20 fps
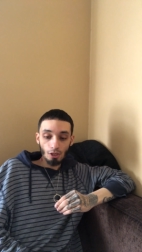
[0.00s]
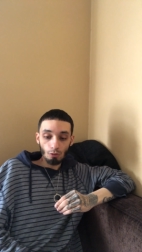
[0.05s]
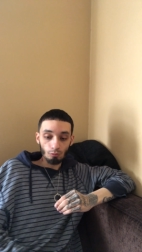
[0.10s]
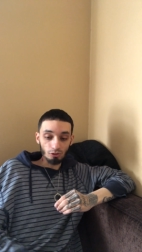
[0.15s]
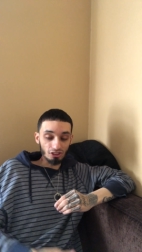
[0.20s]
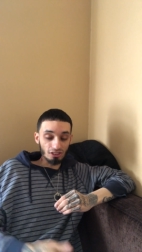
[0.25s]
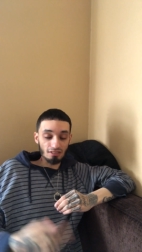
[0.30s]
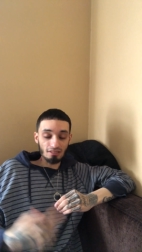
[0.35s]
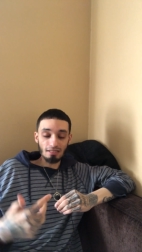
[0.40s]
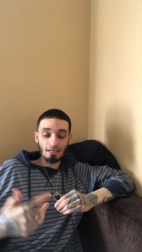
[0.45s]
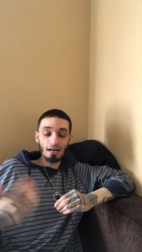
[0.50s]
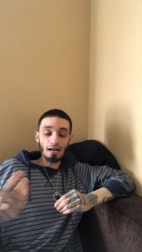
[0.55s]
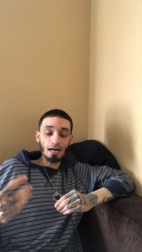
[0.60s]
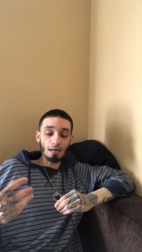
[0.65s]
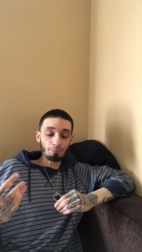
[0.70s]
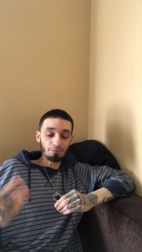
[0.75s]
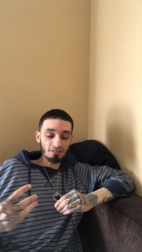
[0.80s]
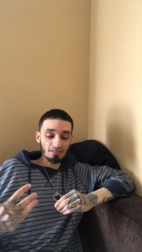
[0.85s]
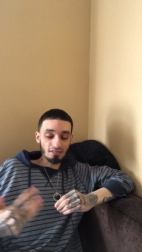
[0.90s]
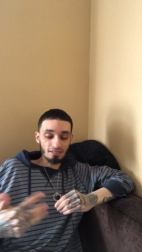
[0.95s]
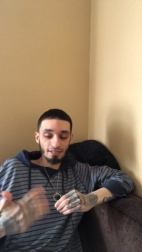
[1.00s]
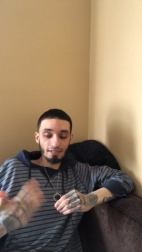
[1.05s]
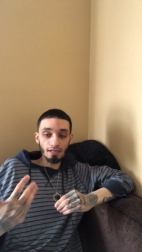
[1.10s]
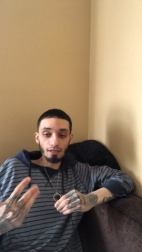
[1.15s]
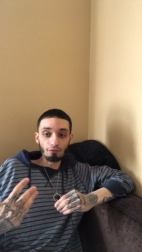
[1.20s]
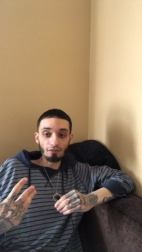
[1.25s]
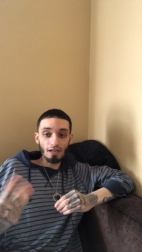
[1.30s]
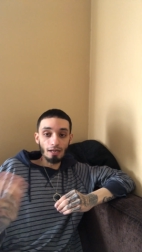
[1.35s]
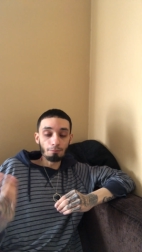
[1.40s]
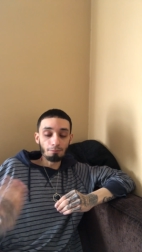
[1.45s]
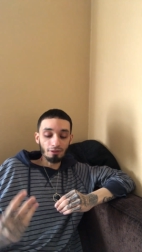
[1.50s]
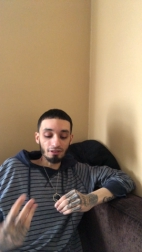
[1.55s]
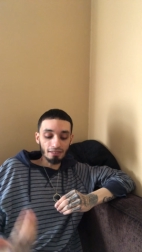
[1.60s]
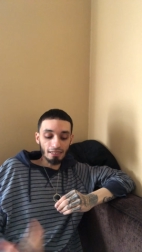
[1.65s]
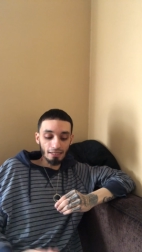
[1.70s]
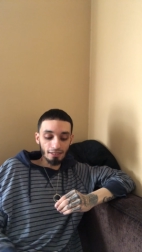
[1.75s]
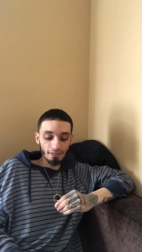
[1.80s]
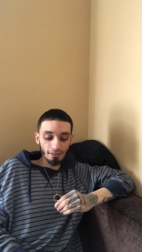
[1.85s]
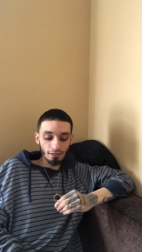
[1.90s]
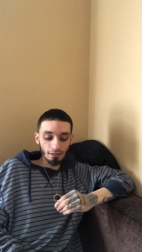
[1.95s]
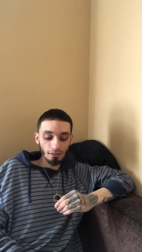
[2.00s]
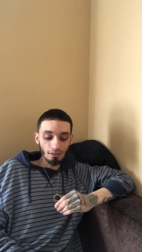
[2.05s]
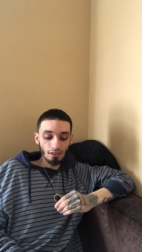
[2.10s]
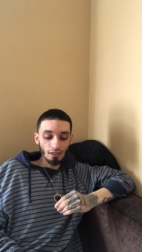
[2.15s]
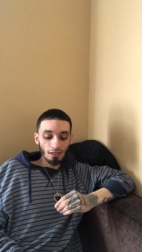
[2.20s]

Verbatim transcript: which is the opposite of empathetic.